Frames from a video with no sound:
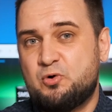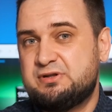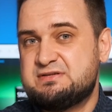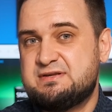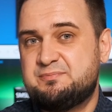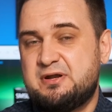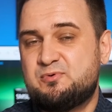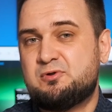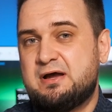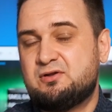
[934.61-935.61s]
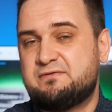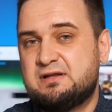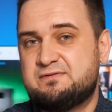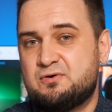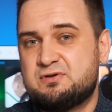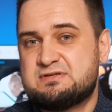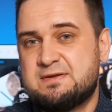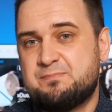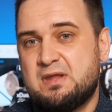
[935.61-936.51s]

Audeze premium line of headphones